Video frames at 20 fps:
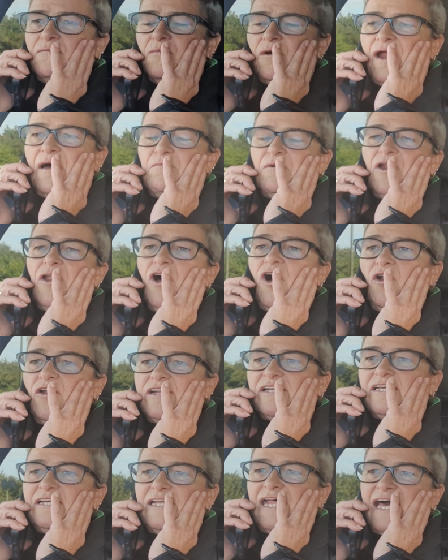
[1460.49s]
well I'm on
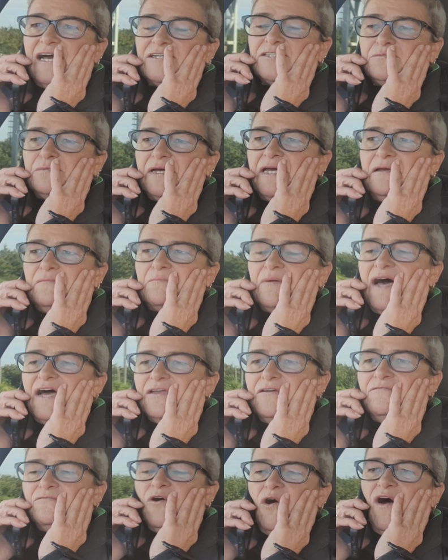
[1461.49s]
holiday next week, but
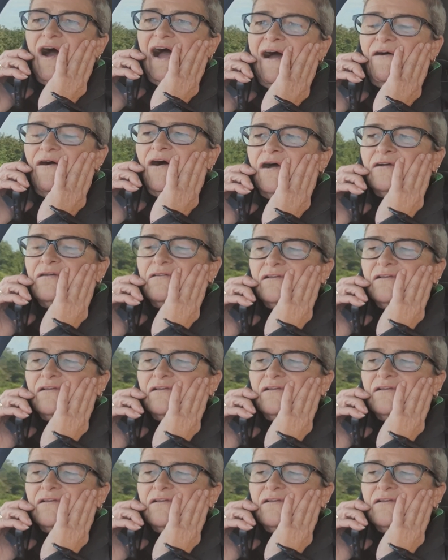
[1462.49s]
you got our, I